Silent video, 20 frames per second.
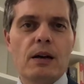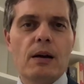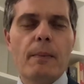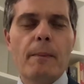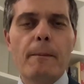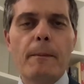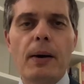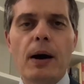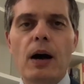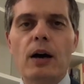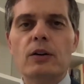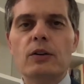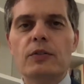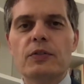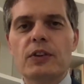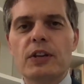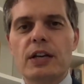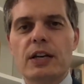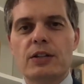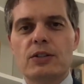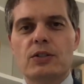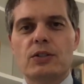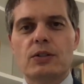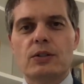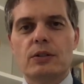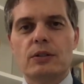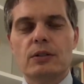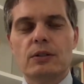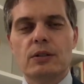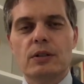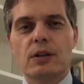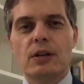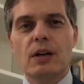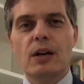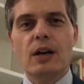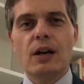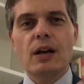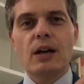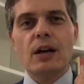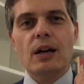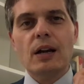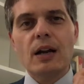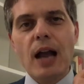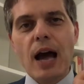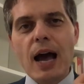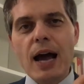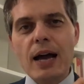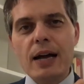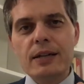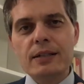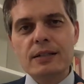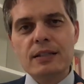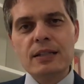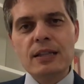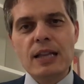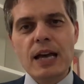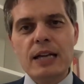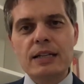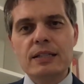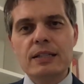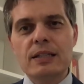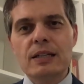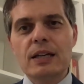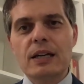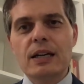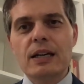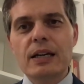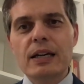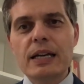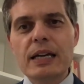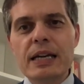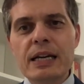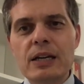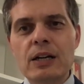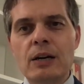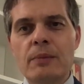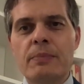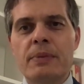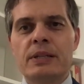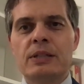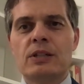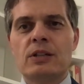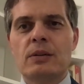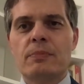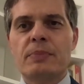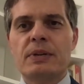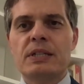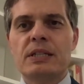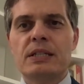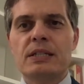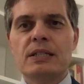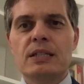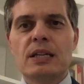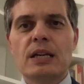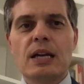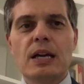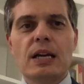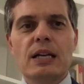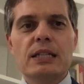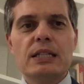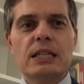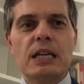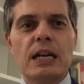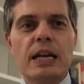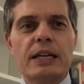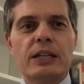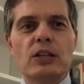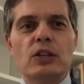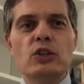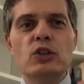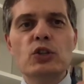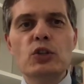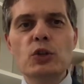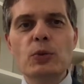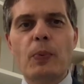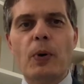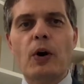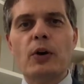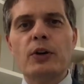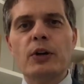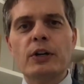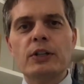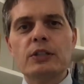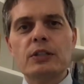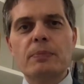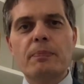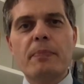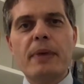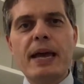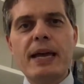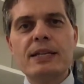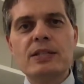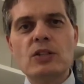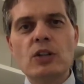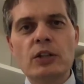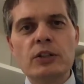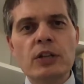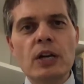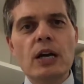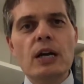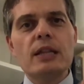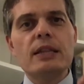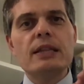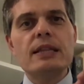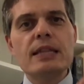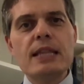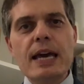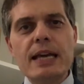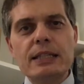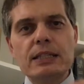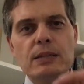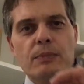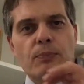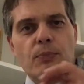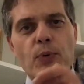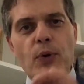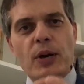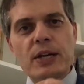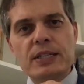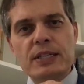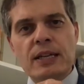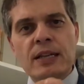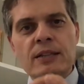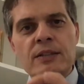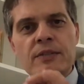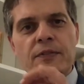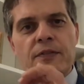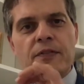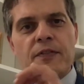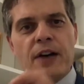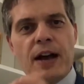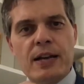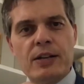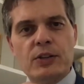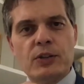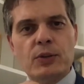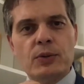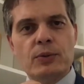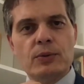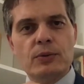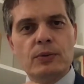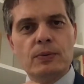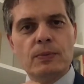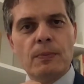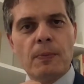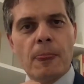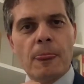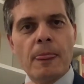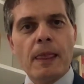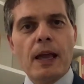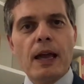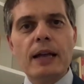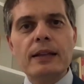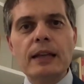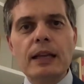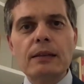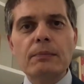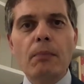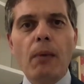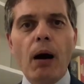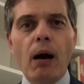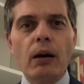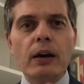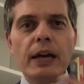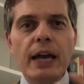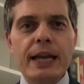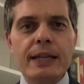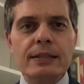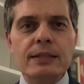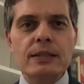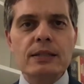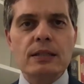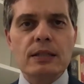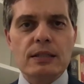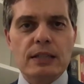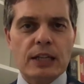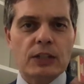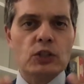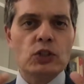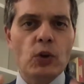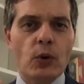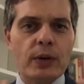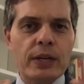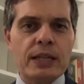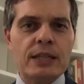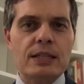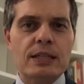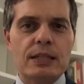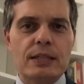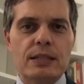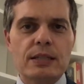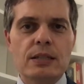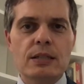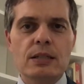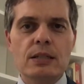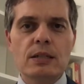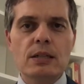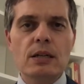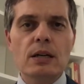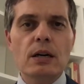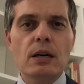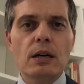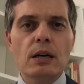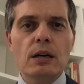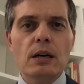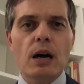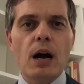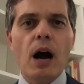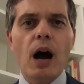Part of the answer lies in that incumbent companies select new products based on net present value, and that markets that don't exist are